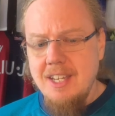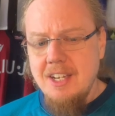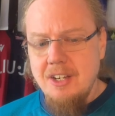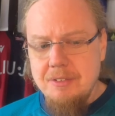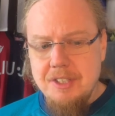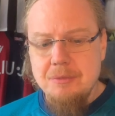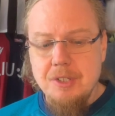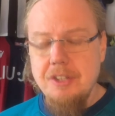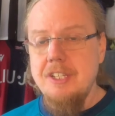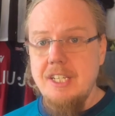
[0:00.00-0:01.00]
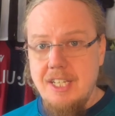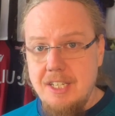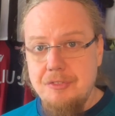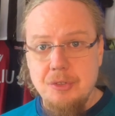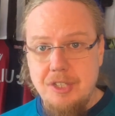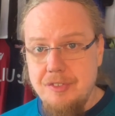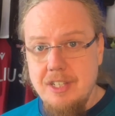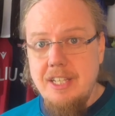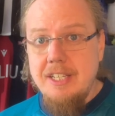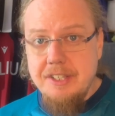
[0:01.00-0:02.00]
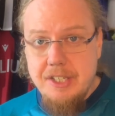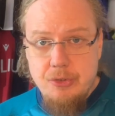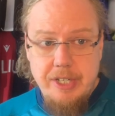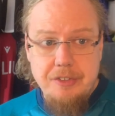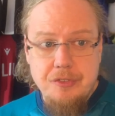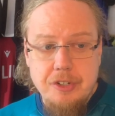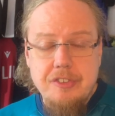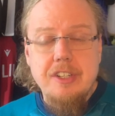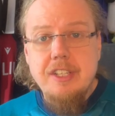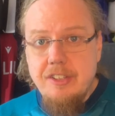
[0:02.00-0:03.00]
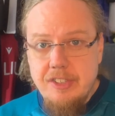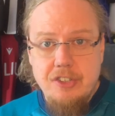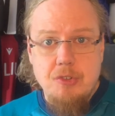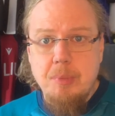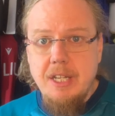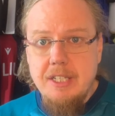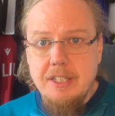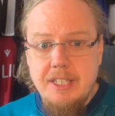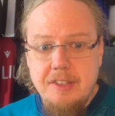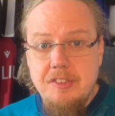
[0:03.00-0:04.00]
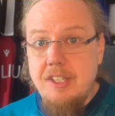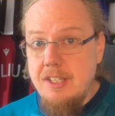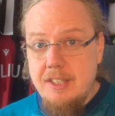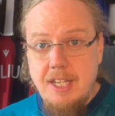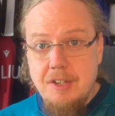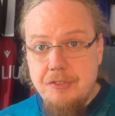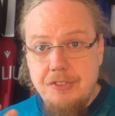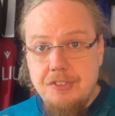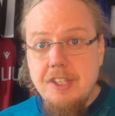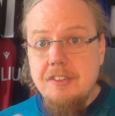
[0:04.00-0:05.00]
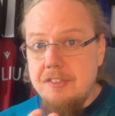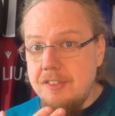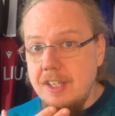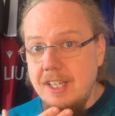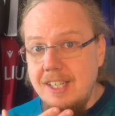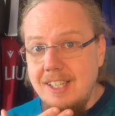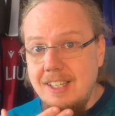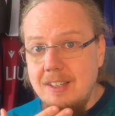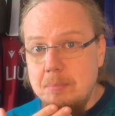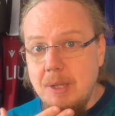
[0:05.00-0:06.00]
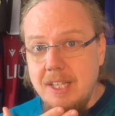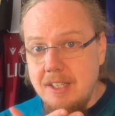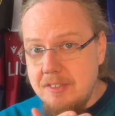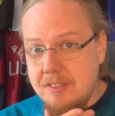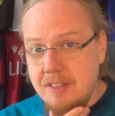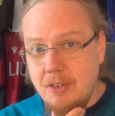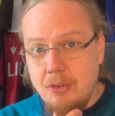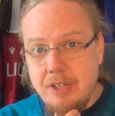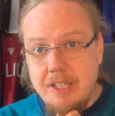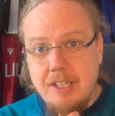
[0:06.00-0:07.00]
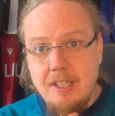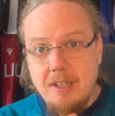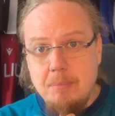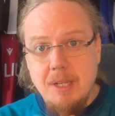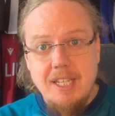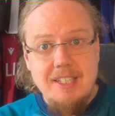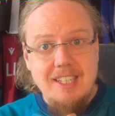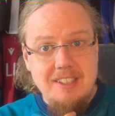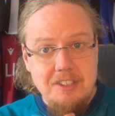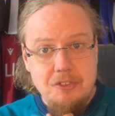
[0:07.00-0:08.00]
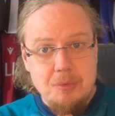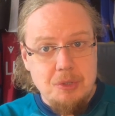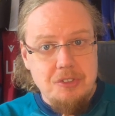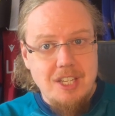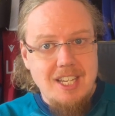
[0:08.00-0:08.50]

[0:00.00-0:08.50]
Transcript: However, the one thing that I have to give Allegri credit for is that he's actually playing the kids. He they have six uh, players already played in the squad